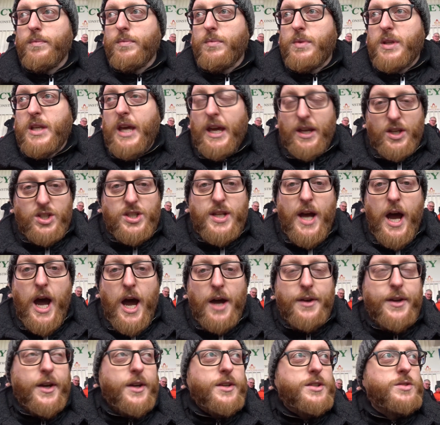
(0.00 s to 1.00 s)
kick-started
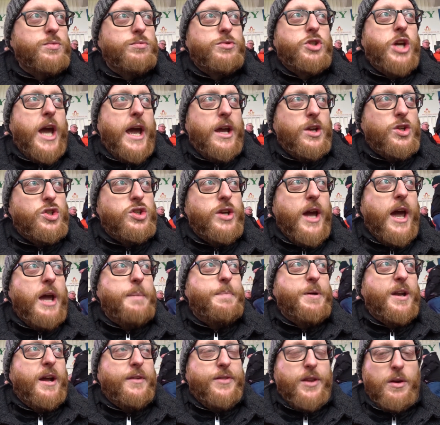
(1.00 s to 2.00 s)
us, changed shape,
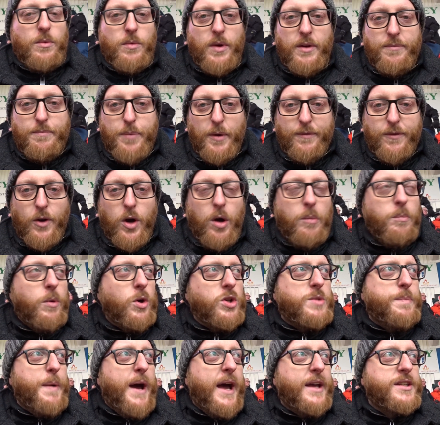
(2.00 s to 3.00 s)
and I think we've performed much
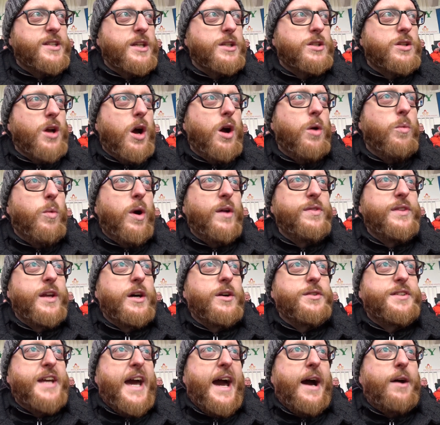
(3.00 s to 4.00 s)
better since going one nil
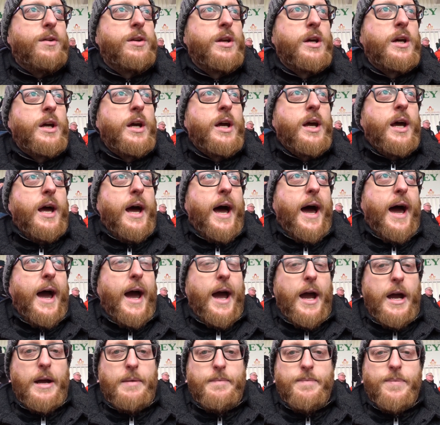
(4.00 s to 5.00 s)
down.
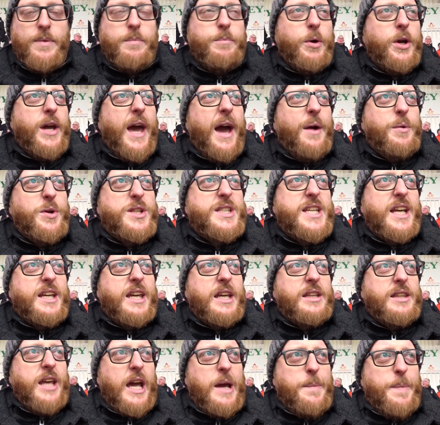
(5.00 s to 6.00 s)
Um, but yeah, we're ticking
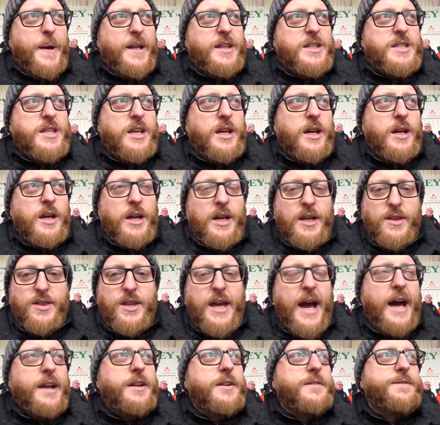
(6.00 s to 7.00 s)
deep into the
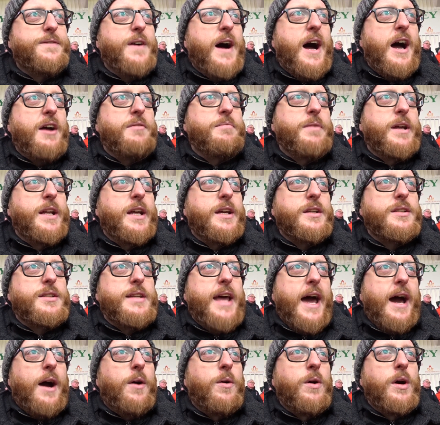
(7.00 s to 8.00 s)
added five minutes
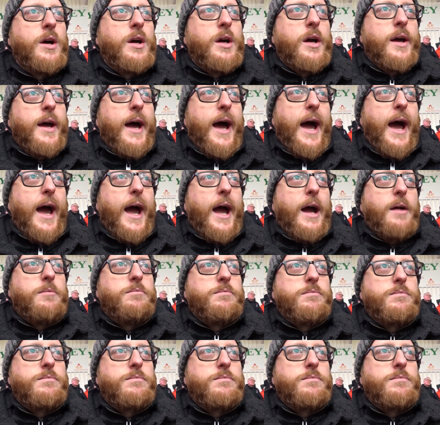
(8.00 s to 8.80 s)
now. Um,